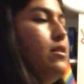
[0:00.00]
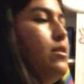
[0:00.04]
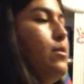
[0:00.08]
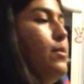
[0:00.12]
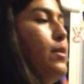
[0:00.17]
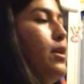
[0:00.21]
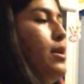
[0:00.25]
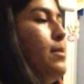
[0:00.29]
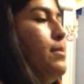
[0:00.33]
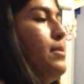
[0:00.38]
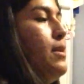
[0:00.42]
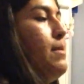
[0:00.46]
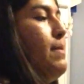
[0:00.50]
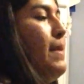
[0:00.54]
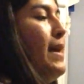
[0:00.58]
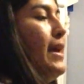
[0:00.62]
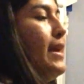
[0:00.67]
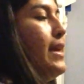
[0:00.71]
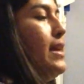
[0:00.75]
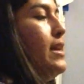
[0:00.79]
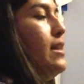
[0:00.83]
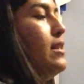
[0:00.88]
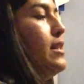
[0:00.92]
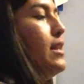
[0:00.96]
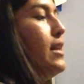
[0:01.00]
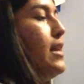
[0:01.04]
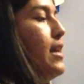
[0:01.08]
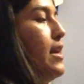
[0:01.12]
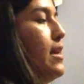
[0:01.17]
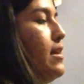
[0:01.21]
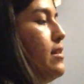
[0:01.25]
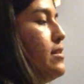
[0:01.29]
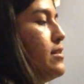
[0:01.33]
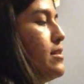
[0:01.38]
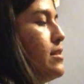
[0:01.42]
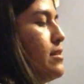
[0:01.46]
You want to put it back in the
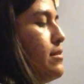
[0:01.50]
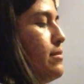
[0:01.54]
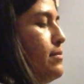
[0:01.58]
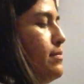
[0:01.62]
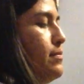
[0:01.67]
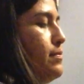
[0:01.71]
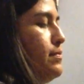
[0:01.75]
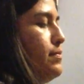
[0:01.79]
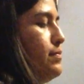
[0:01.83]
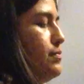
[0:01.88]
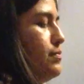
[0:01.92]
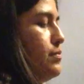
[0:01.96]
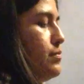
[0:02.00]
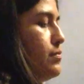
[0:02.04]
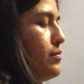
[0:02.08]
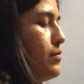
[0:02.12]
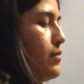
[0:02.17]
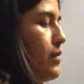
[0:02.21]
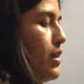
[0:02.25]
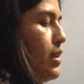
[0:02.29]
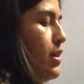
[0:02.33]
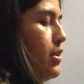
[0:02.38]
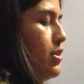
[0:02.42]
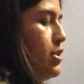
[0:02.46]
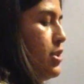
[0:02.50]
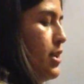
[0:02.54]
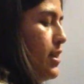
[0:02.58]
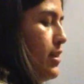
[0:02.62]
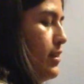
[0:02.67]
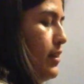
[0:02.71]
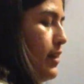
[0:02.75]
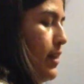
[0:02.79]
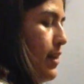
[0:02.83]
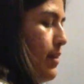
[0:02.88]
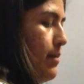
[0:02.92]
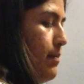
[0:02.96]
case
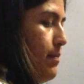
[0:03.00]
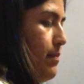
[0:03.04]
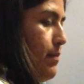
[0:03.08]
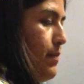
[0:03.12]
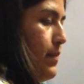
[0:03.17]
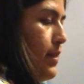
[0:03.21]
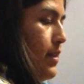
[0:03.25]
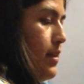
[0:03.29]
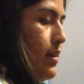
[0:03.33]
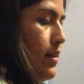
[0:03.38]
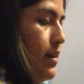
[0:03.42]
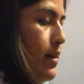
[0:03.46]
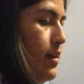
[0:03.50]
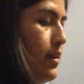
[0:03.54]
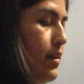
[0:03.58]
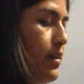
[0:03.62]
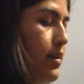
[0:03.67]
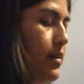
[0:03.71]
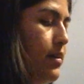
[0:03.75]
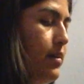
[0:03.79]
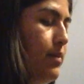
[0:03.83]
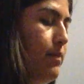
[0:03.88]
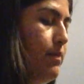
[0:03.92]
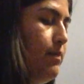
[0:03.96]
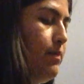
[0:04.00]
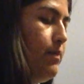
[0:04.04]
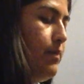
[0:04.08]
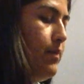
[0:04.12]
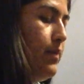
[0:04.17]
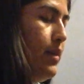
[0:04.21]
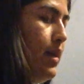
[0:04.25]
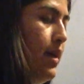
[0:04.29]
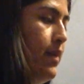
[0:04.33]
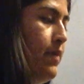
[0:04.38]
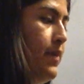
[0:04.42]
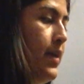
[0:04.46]
gently.
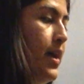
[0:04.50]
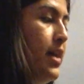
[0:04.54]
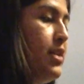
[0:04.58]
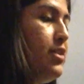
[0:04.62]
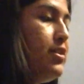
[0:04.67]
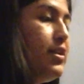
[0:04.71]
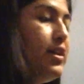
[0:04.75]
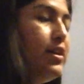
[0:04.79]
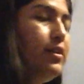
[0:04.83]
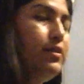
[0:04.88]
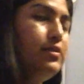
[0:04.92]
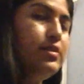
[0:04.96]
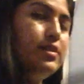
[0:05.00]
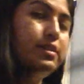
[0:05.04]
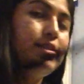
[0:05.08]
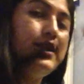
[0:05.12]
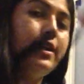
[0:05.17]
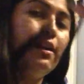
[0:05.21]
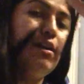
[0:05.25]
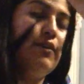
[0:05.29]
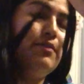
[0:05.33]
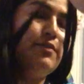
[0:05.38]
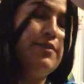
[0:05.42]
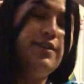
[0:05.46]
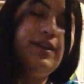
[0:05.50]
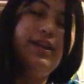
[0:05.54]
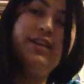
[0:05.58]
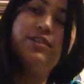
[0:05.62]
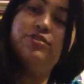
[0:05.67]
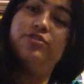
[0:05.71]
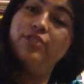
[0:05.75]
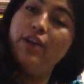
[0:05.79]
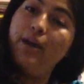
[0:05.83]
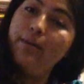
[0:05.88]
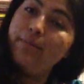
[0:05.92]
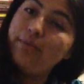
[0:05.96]
And then you can also take off your neck
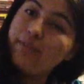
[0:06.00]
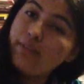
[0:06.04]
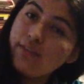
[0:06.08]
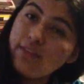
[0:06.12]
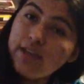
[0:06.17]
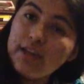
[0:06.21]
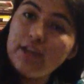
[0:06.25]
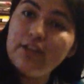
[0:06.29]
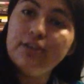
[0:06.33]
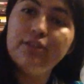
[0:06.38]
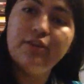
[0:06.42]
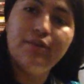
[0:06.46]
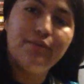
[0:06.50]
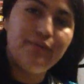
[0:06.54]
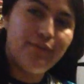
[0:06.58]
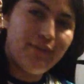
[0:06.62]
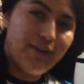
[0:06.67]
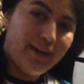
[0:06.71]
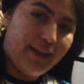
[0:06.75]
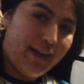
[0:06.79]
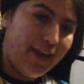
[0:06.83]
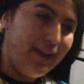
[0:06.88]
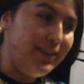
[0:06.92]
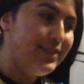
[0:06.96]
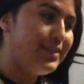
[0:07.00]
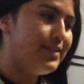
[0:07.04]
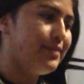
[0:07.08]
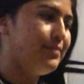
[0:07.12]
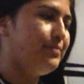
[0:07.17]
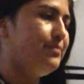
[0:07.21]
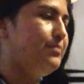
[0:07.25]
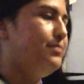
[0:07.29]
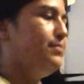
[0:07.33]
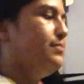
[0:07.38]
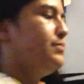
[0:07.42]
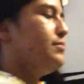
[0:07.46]
strap so that you don't forget.
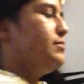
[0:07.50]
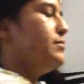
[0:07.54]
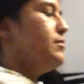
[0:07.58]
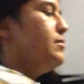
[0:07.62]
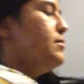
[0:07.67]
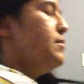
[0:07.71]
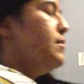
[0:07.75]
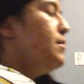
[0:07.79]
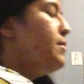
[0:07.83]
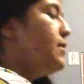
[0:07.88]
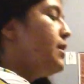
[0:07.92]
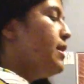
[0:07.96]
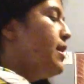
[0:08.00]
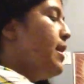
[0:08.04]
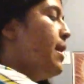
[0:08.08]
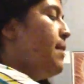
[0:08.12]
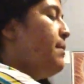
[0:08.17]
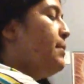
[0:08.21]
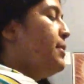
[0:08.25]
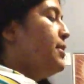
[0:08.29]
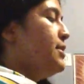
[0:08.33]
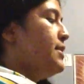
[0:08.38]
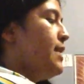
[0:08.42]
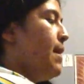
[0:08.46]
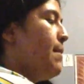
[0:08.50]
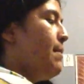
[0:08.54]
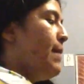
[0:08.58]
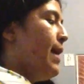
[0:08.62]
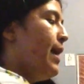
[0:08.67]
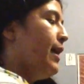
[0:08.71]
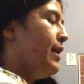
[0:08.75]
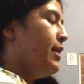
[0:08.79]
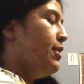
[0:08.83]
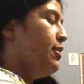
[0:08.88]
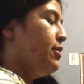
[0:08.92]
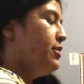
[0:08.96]
and put that
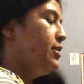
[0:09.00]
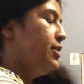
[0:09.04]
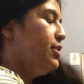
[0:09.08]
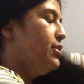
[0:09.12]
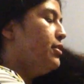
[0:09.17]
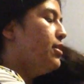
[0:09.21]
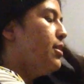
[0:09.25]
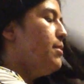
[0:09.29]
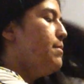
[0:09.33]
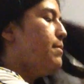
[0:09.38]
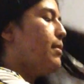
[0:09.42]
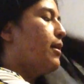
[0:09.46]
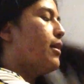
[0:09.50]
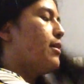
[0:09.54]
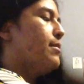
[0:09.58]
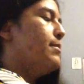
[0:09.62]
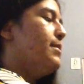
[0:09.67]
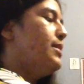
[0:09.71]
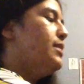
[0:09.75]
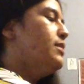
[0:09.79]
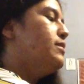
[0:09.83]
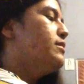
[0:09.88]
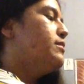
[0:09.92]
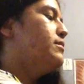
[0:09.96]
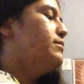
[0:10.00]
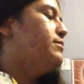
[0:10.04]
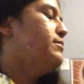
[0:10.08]
back in our little compartment.